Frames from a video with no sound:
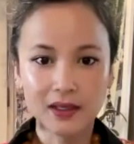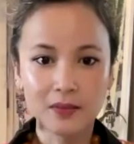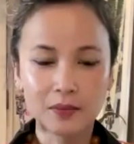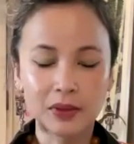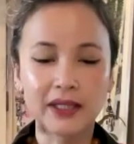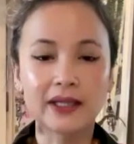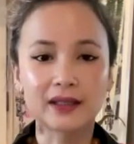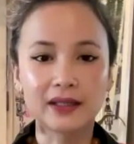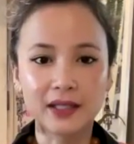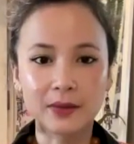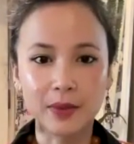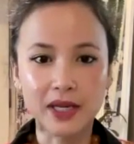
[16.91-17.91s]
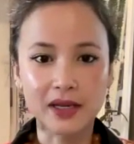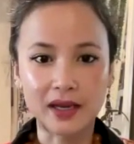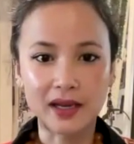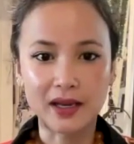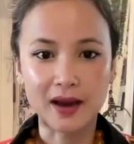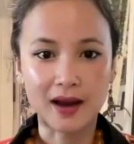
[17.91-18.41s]
Politically
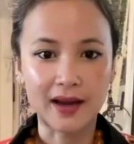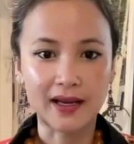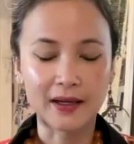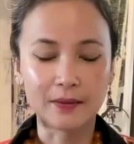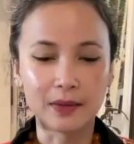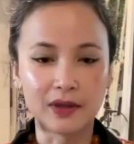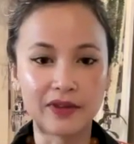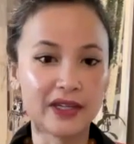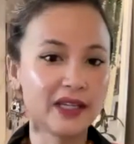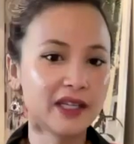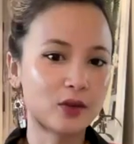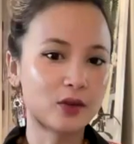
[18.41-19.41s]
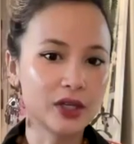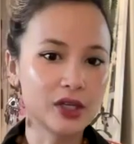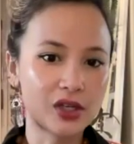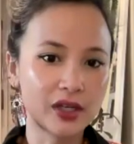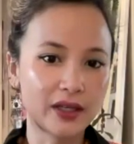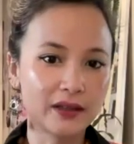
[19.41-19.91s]
speaking, I am of Indian
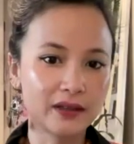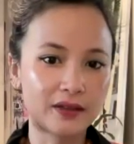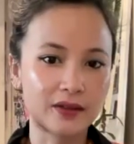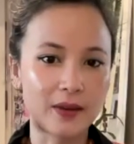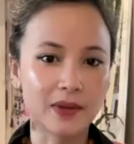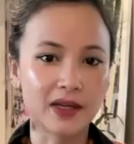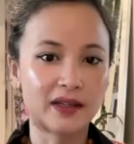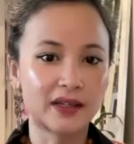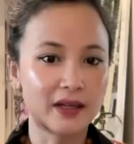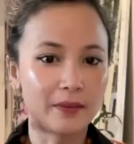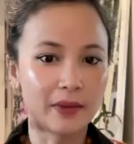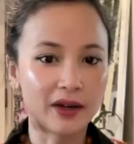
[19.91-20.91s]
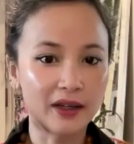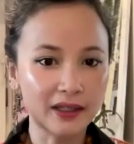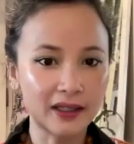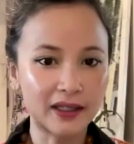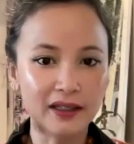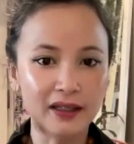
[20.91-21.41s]
origin, so I'm Indian
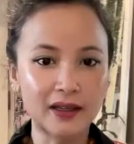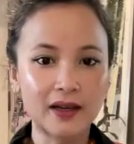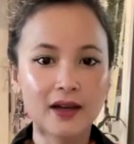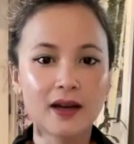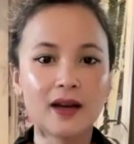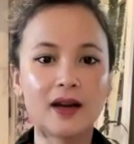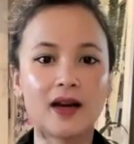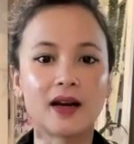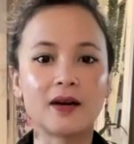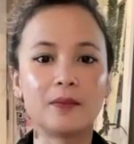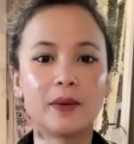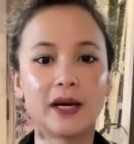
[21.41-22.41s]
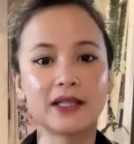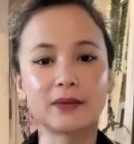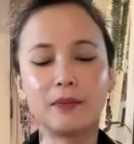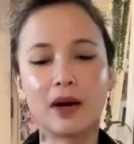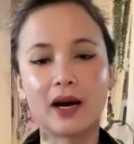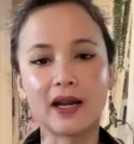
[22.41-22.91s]
American, uh, but
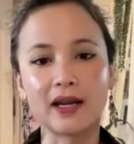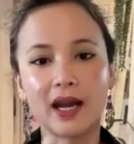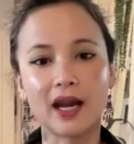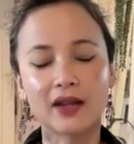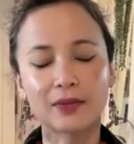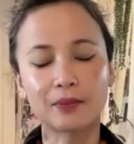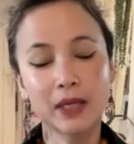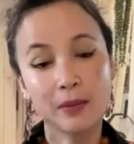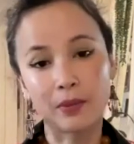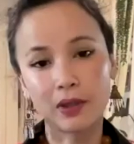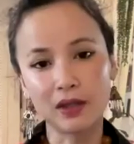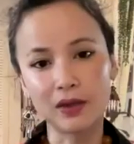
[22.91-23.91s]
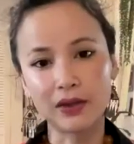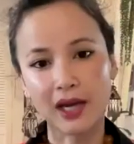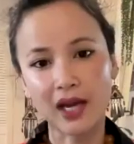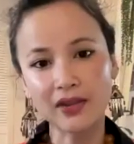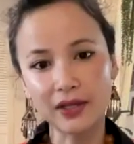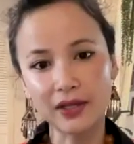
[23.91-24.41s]
my people, the
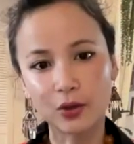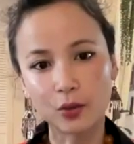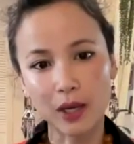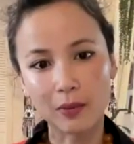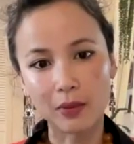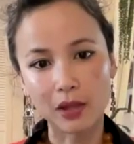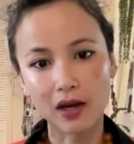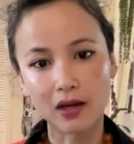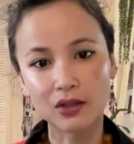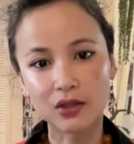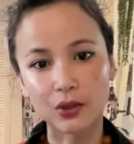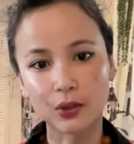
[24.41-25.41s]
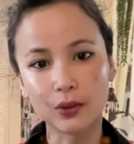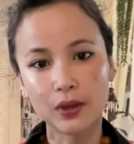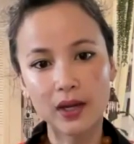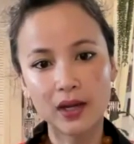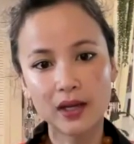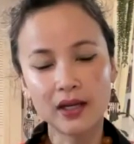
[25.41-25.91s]
ethnic group I belong to,
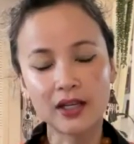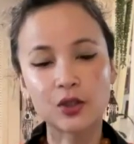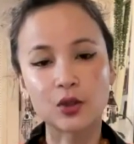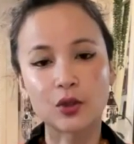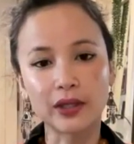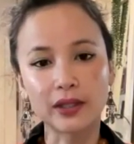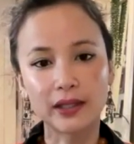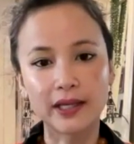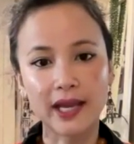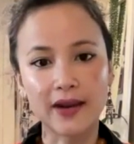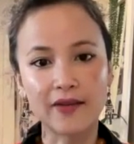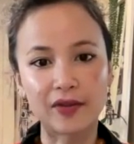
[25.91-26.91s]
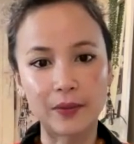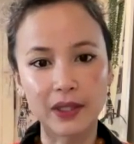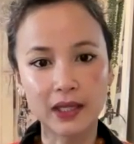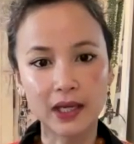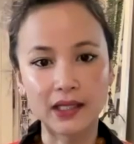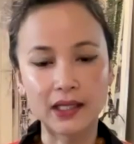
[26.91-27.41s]
historically came from the
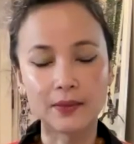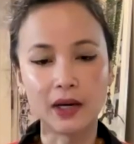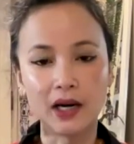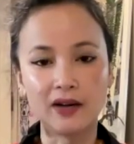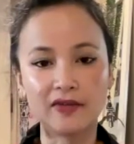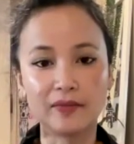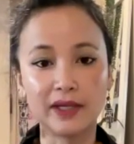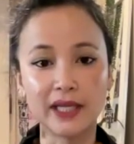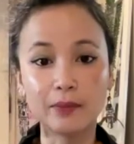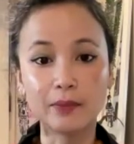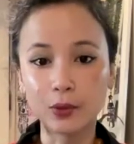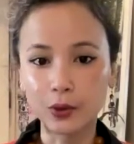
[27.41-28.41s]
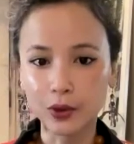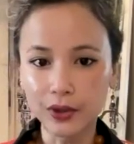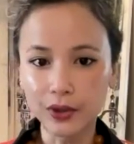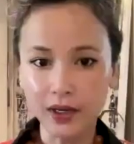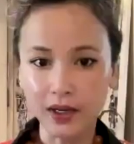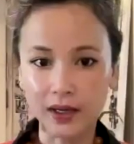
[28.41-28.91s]
kingdom of Manipur,
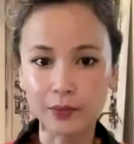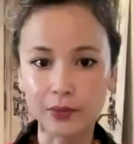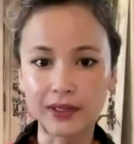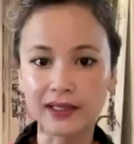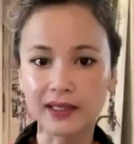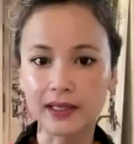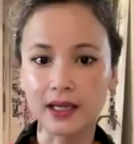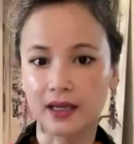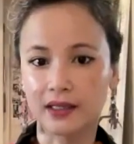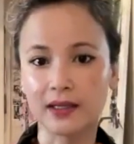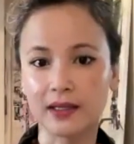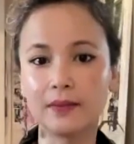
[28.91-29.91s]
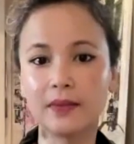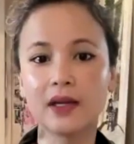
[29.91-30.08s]
uh, princely kingdom,